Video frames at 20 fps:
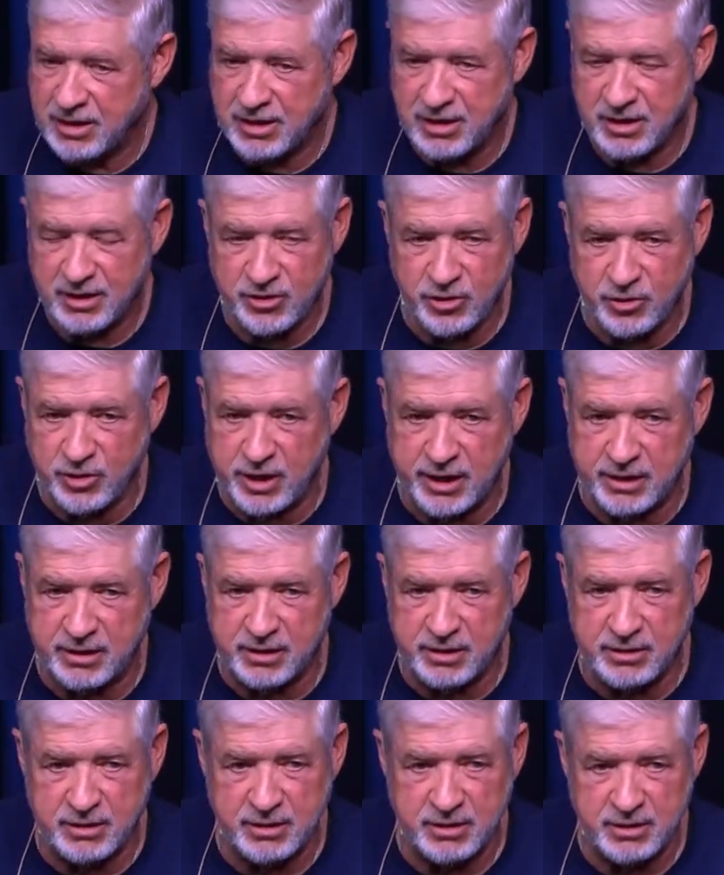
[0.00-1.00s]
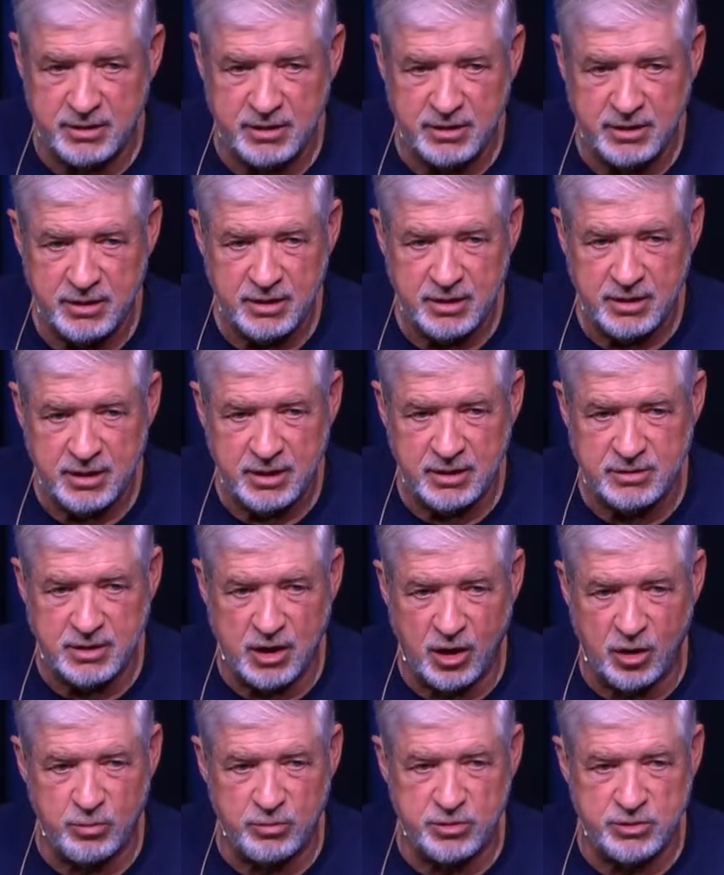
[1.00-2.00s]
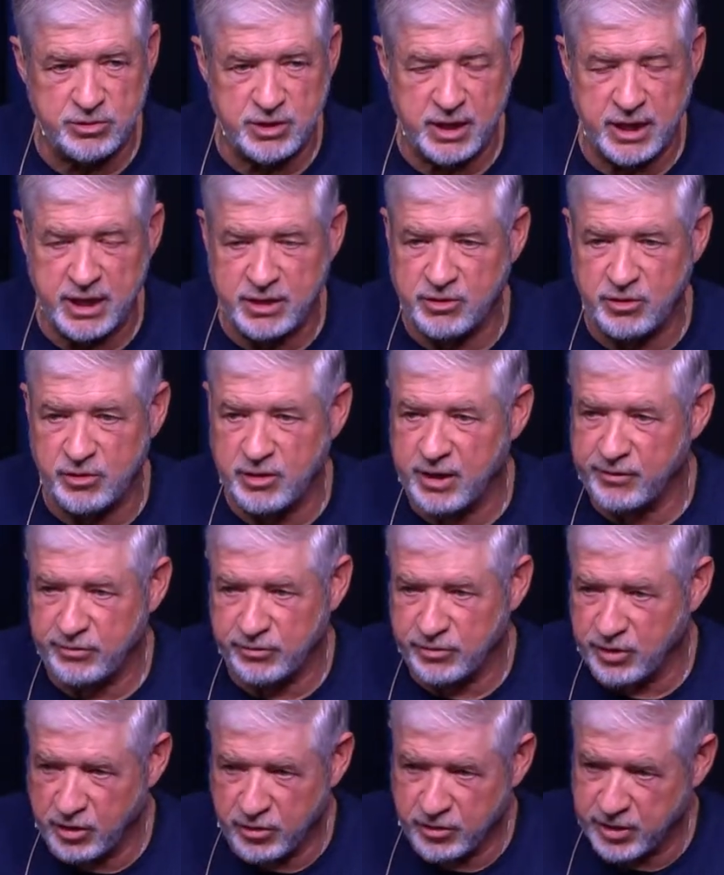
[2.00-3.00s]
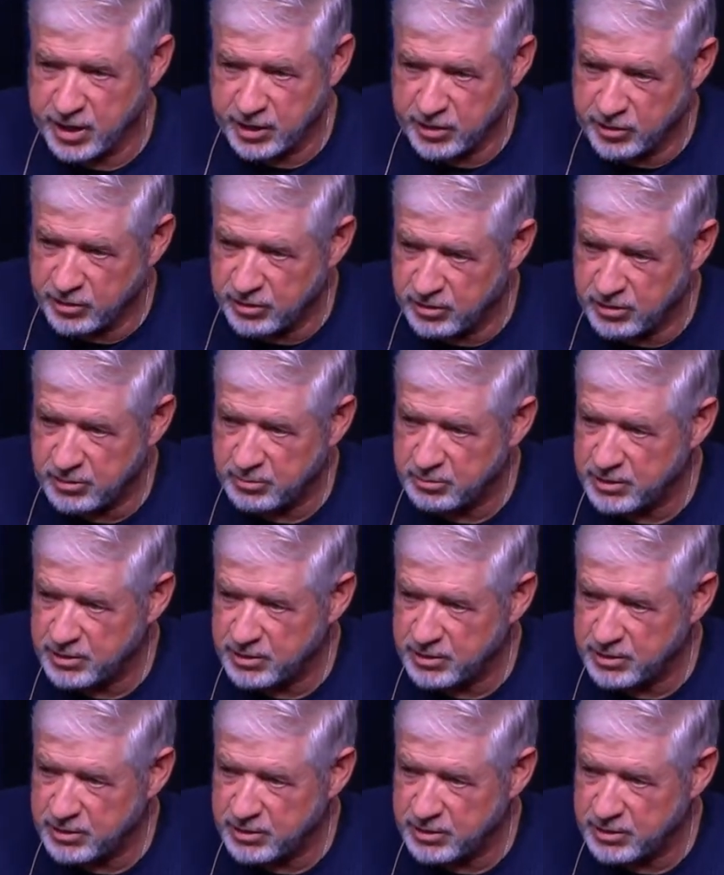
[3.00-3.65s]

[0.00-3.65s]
You didn't, as Gomer said, you didn't thunk it up.